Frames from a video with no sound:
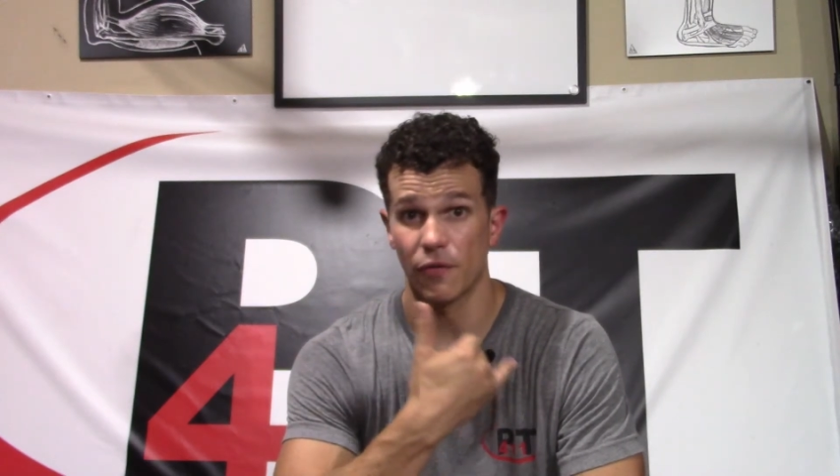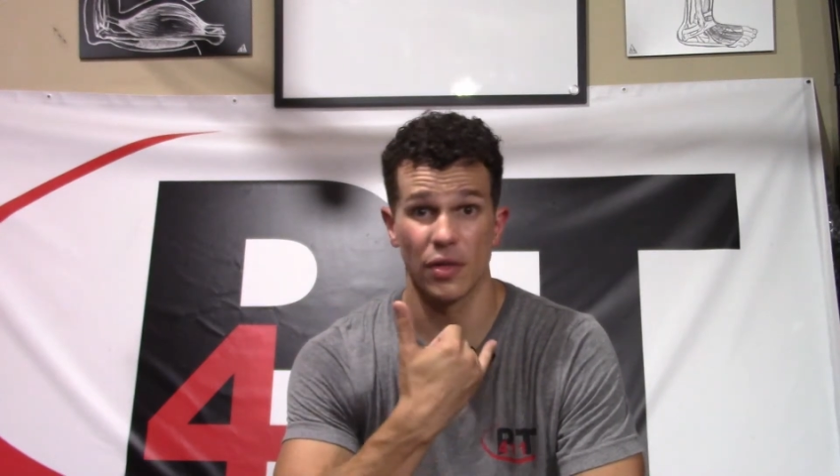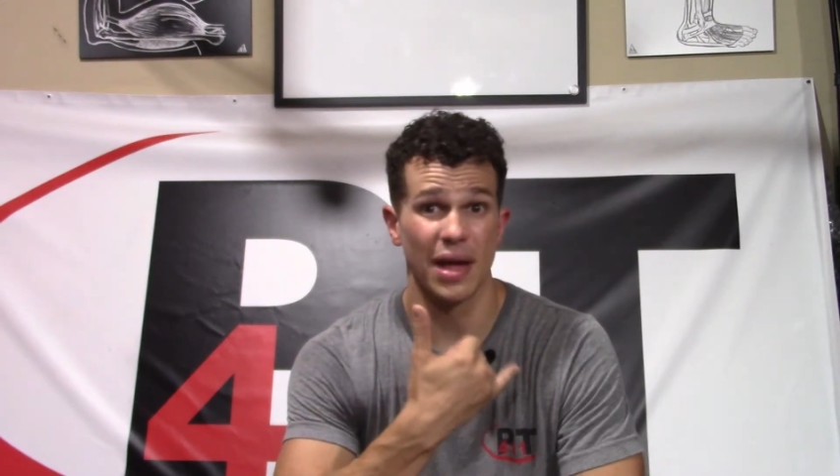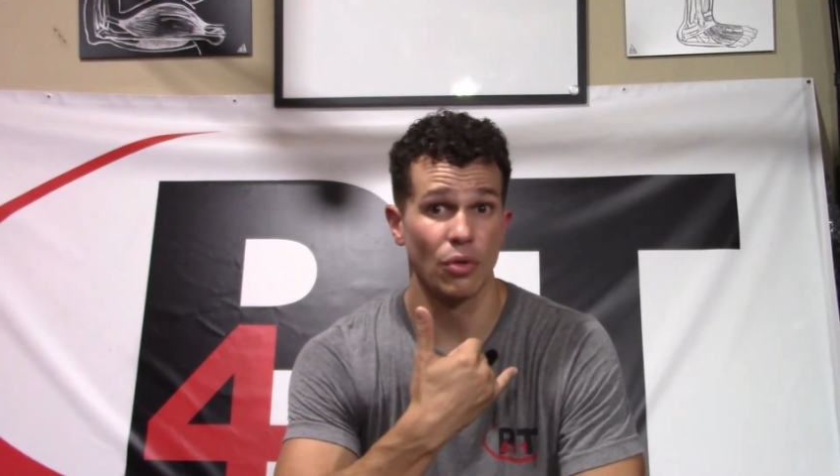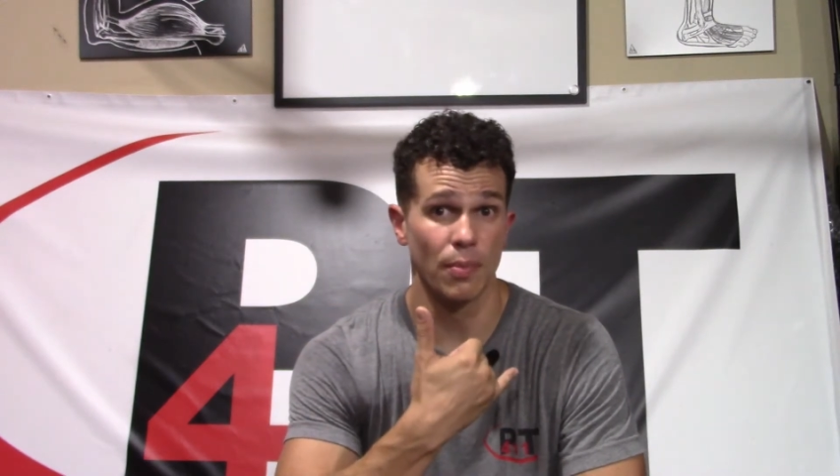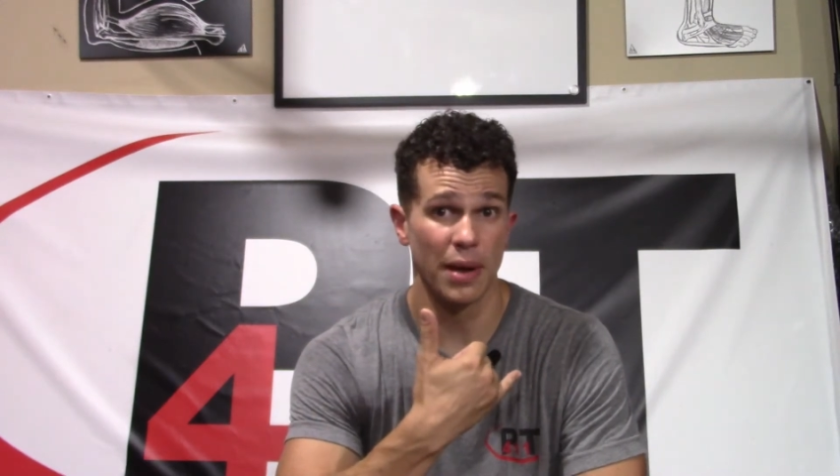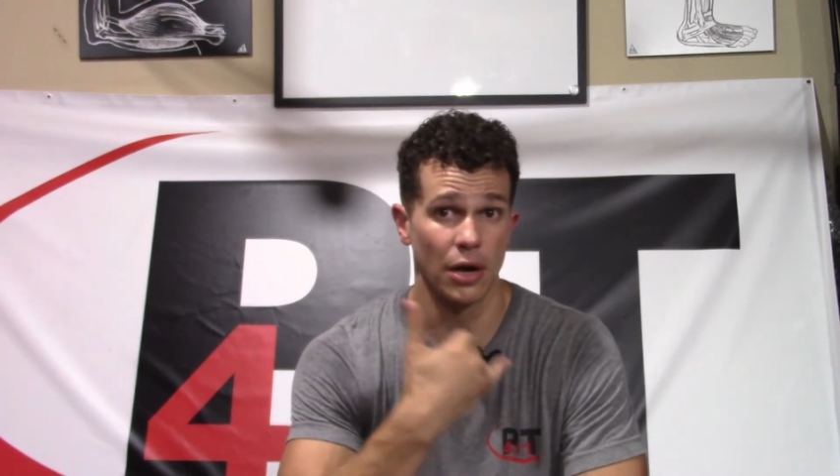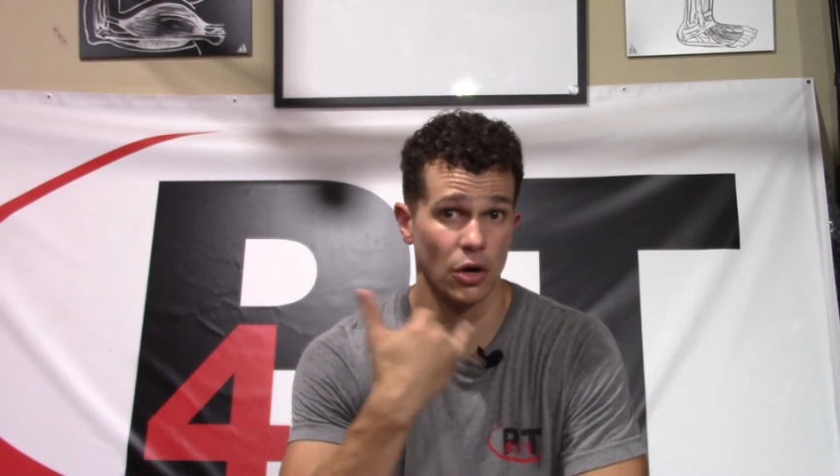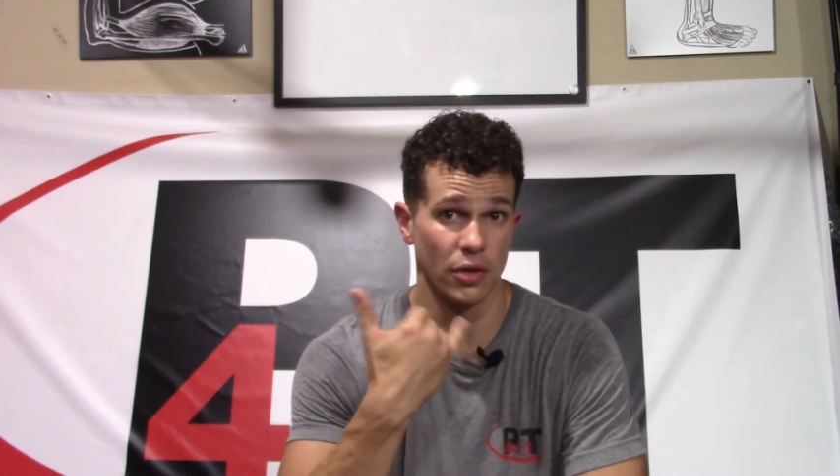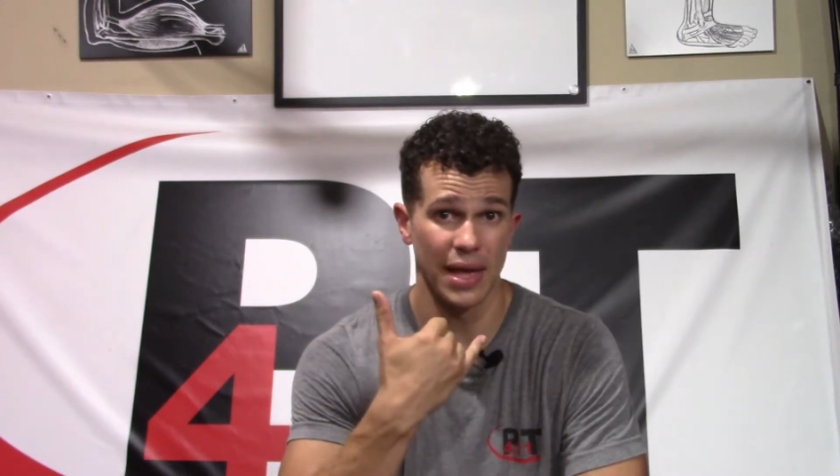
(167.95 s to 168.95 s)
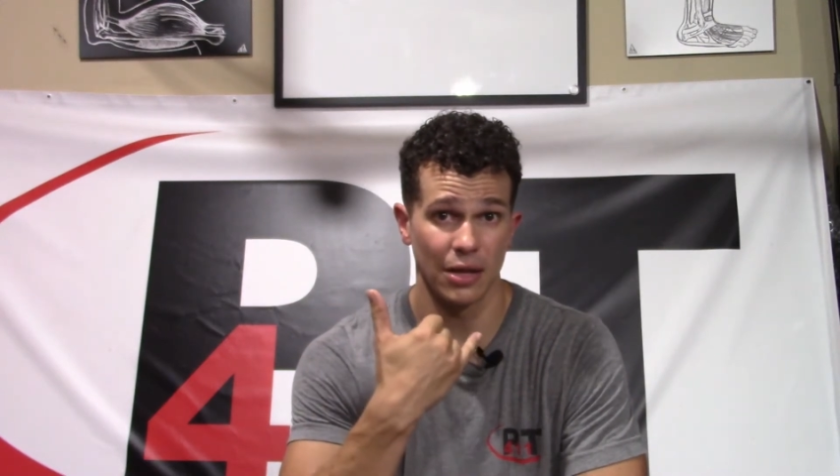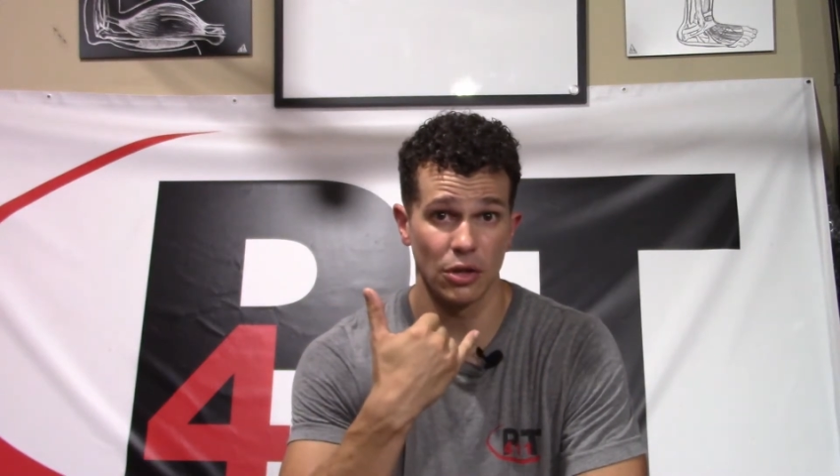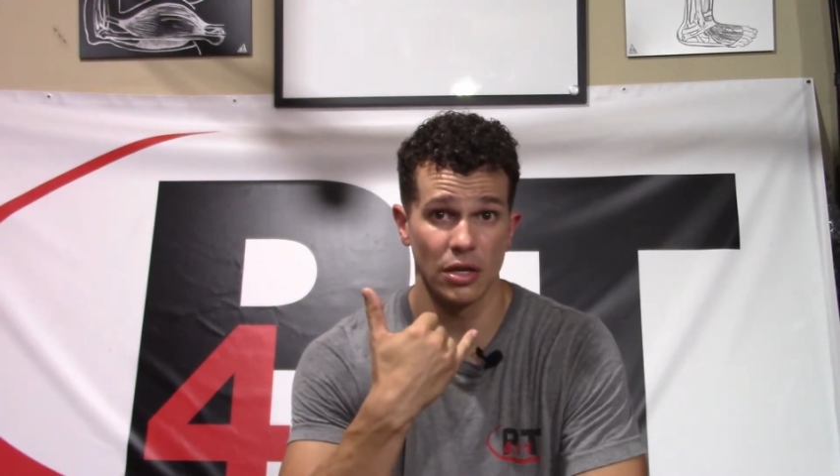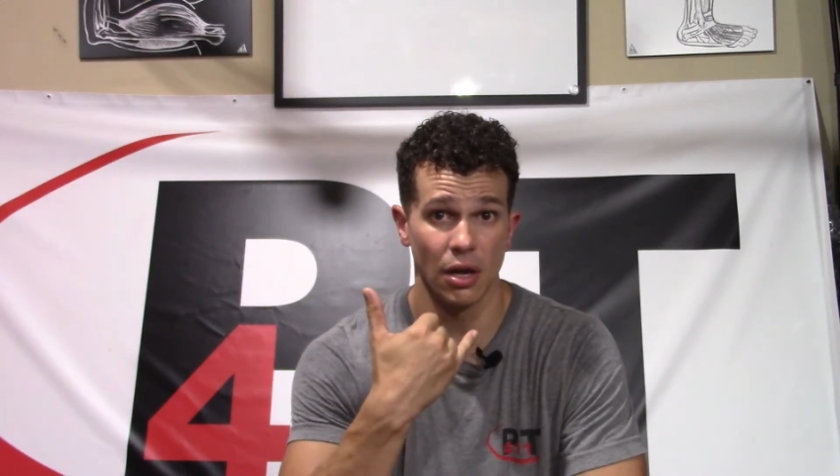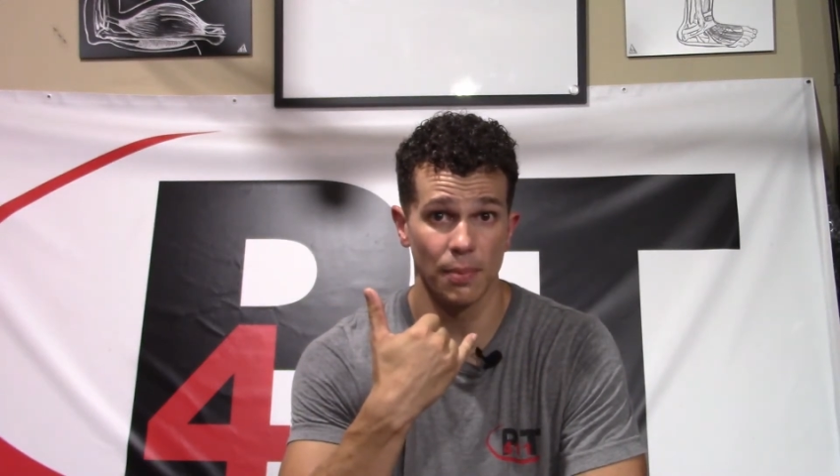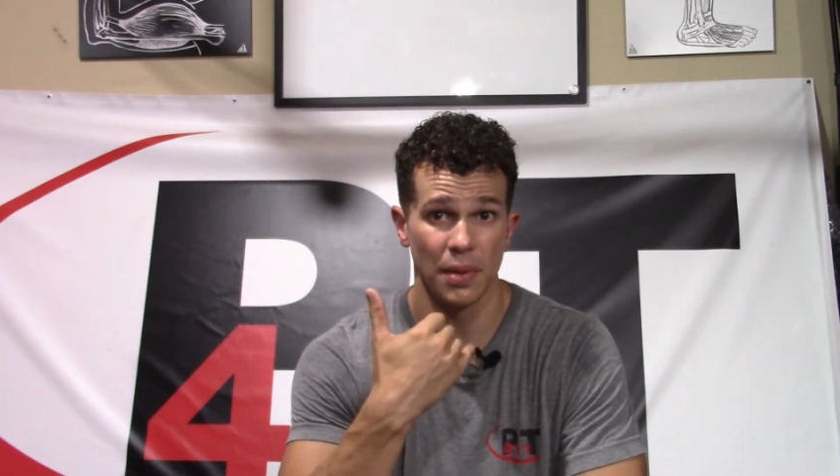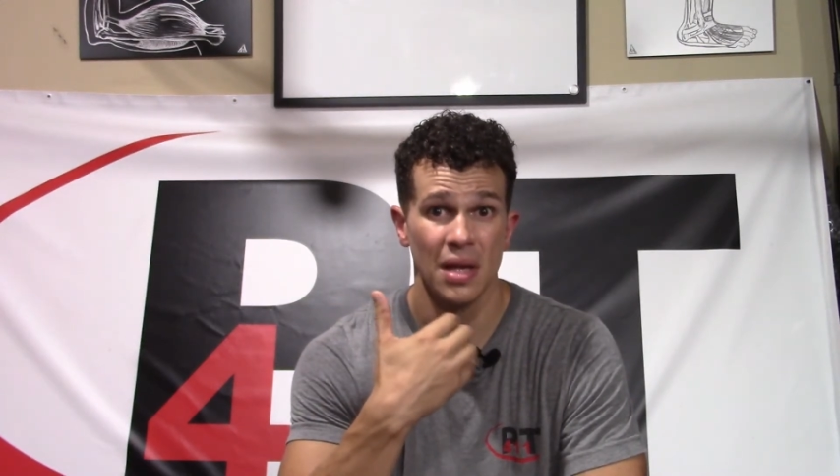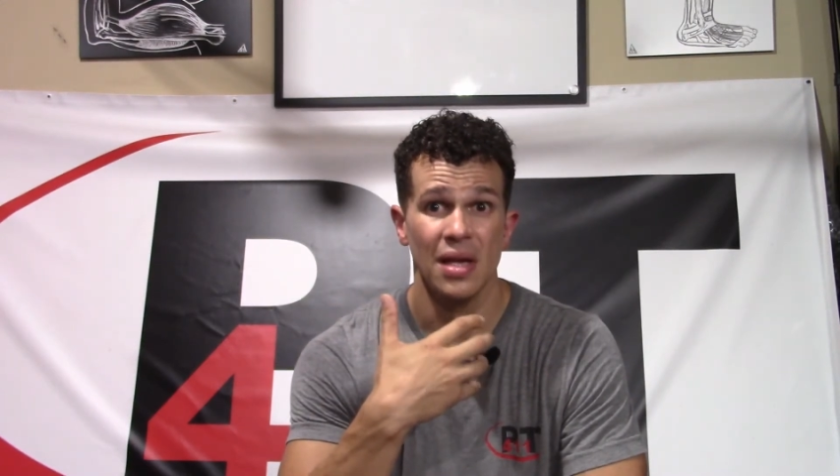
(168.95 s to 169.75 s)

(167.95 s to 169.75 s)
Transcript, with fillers: for that repair or that cleanup.